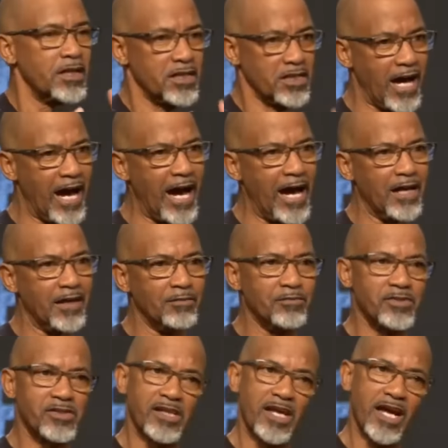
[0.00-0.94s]

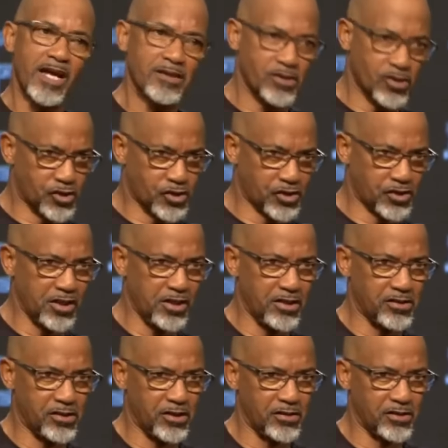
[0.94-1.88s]
times and
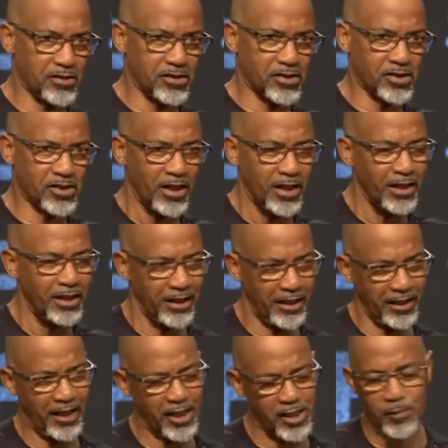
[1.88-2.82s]
seasons
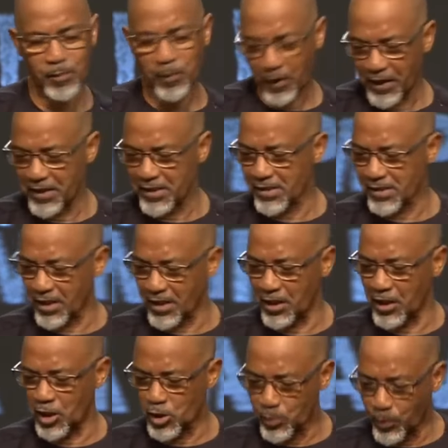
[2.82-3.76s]
he has placed
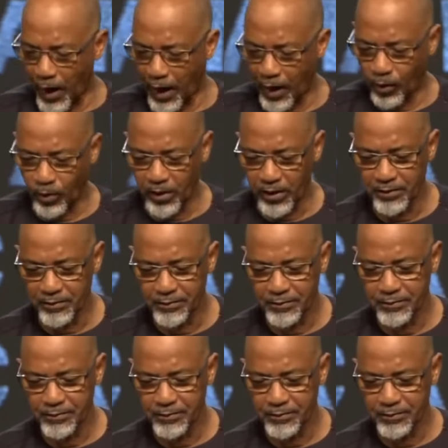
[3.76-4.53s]
in his power.